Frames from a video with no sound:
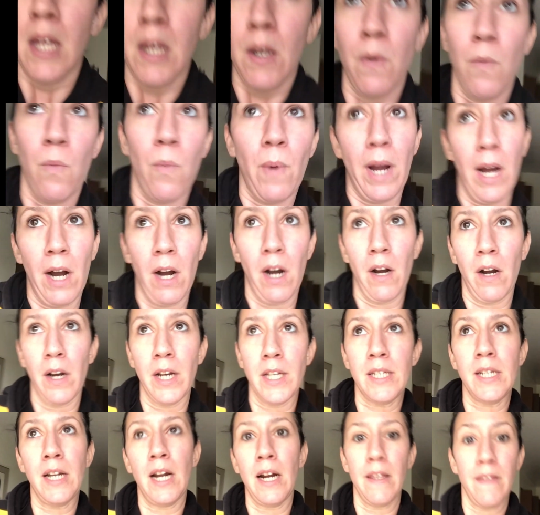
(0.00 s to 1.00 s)
where
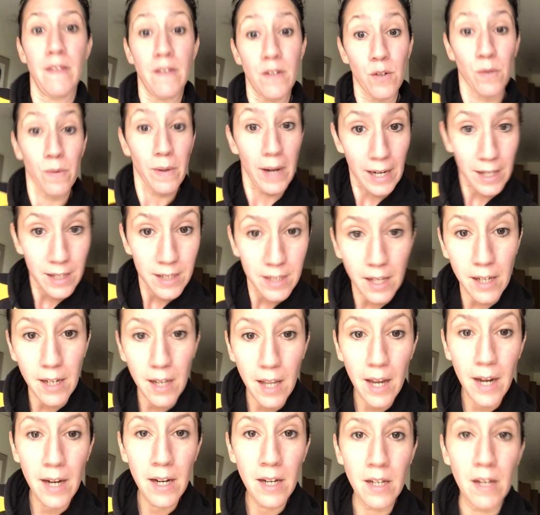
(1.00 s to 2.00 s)
it's not in the direct
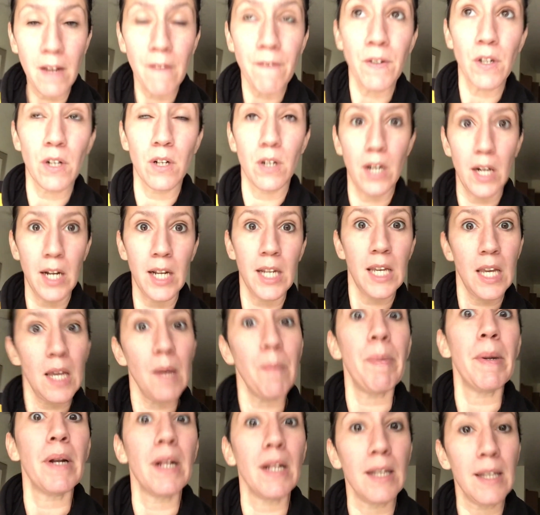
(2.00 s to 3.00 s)
sunlight if you're going to
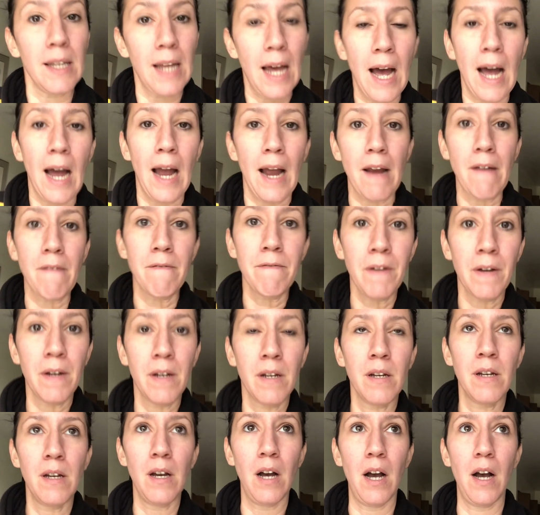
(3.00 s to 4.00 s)
keep it alive.
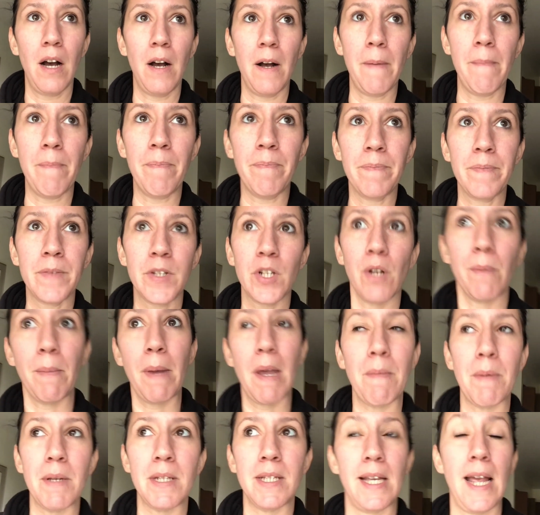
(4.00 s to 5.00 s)
So
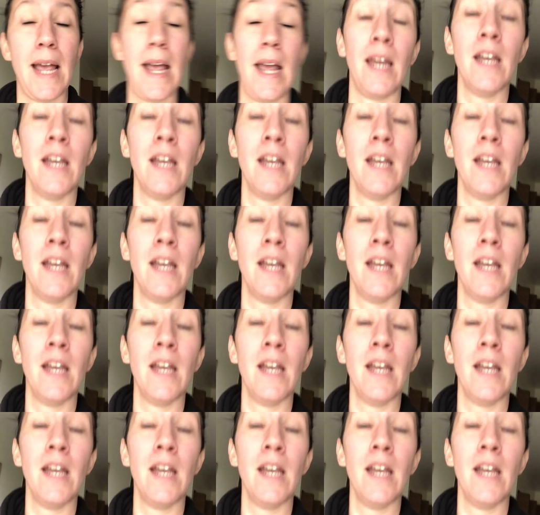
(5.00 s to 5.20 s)
maybe say